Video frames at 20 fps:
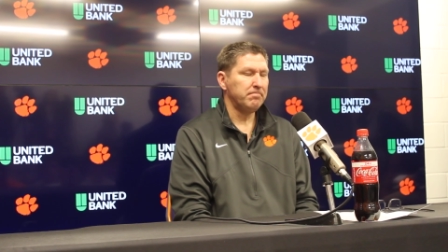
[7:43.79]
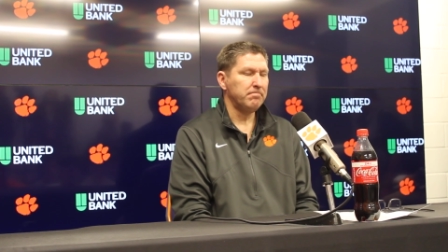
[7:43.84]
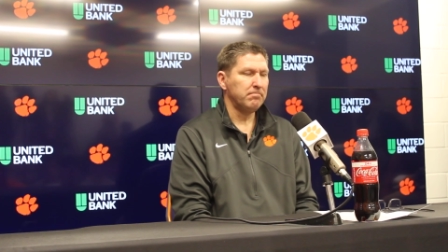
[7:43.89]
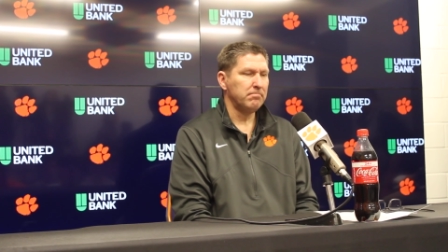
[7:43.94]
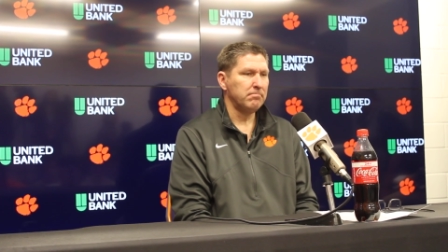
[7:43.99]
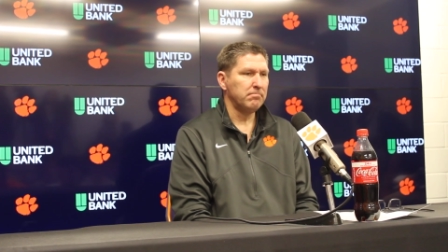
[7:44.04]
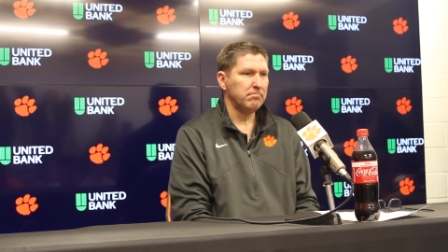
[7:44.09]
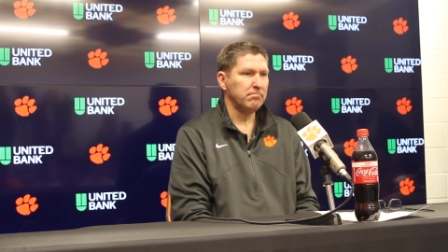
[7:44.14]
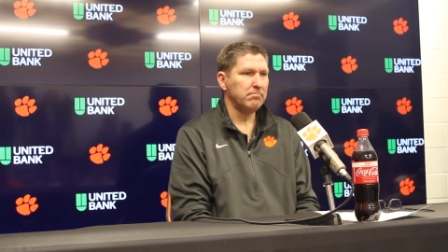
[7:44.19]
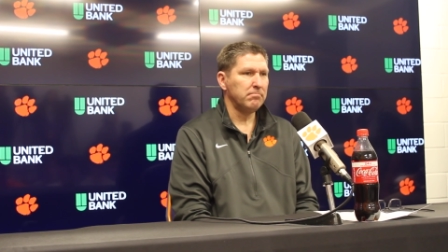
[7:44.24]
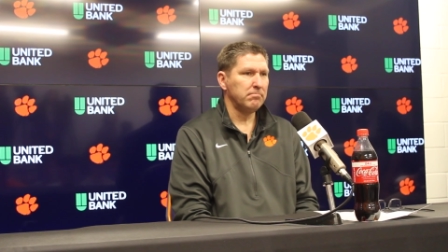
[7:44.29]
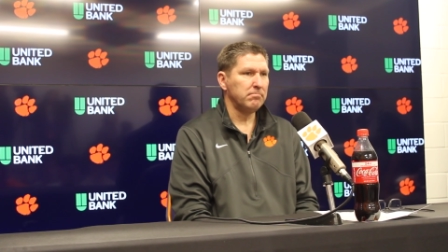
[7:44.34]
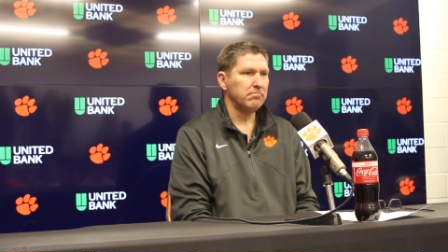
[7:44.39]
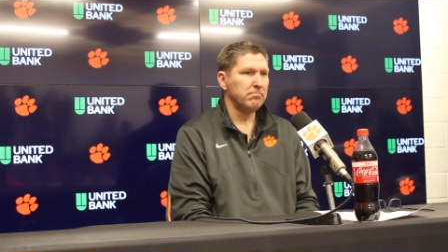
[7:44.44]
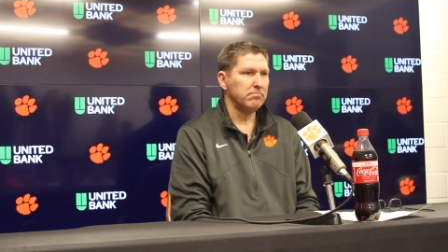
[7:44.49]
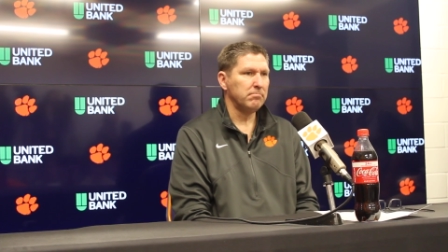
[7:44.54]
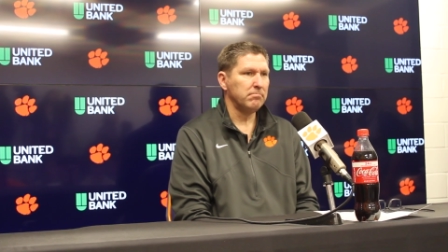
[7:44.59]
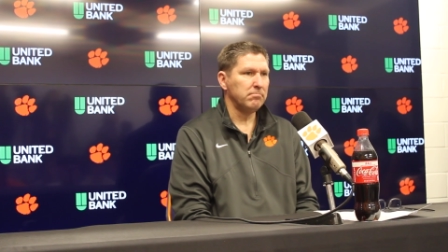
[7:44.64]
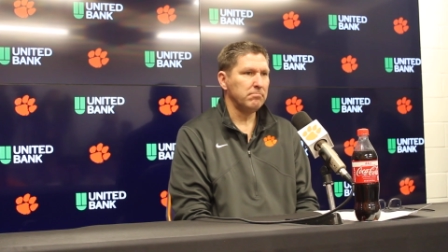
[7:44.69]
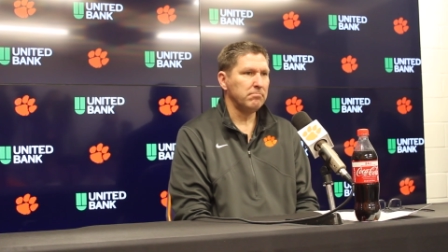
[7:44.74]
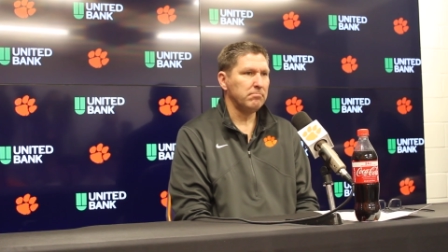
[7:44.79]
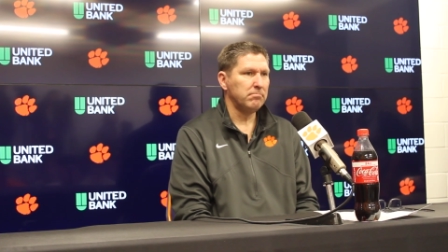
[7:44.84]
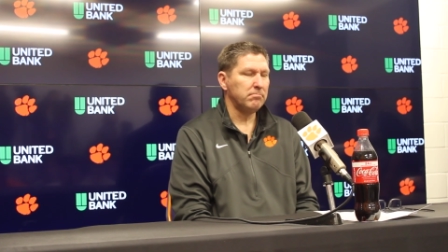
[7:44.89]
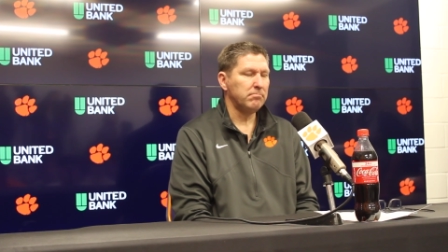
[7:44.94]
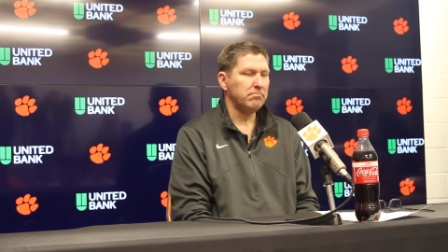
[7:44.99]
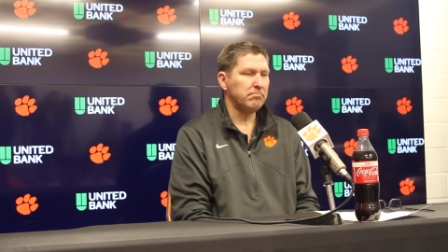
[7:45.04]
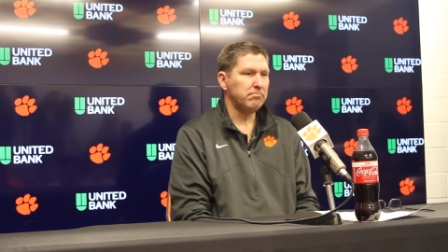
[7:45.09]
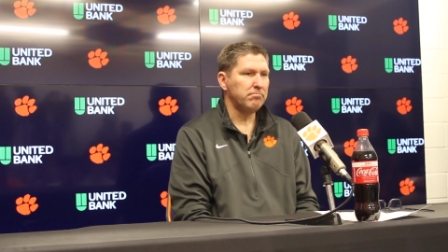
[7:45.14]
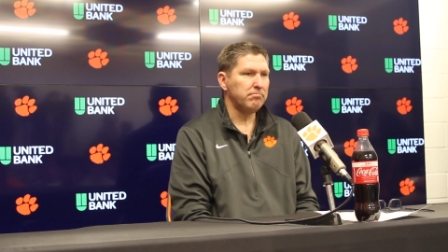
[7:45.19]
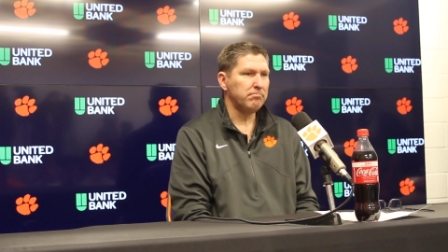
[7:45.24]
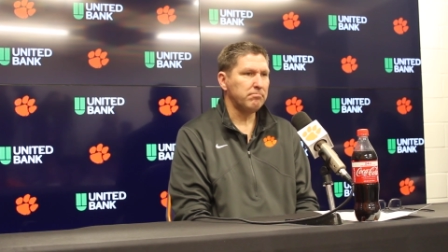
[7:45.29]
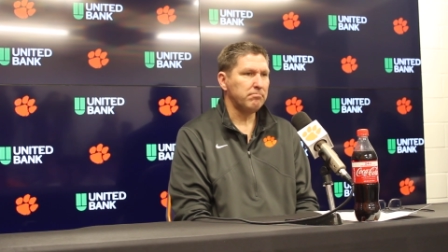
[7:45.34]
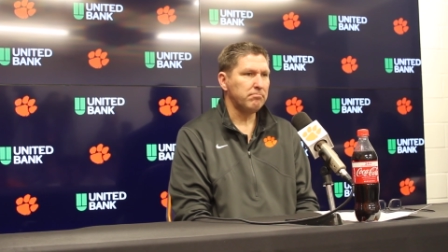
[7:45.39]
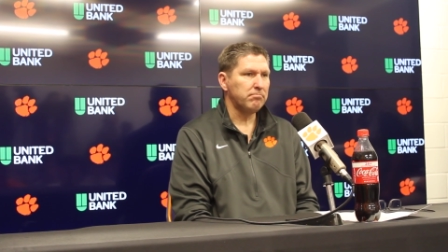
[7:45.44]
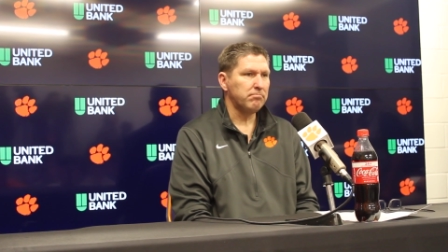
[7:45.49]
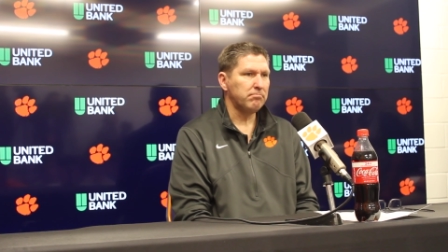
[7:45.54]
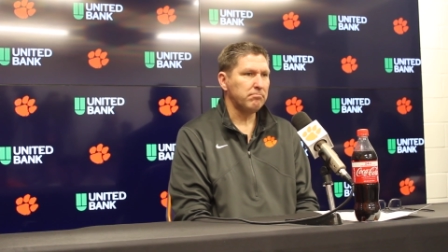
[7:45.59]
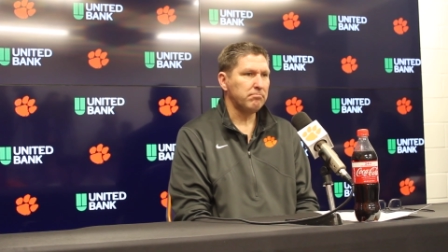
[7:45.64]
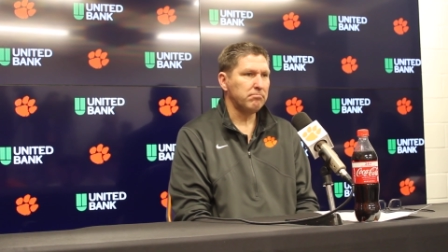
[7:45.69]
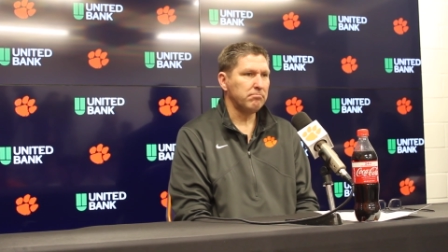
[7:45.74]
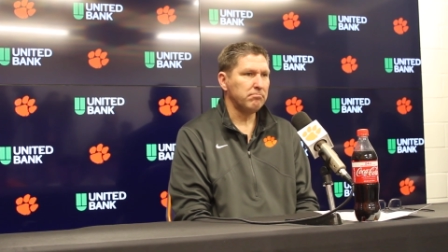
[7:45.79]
lead in the league? Are you sensing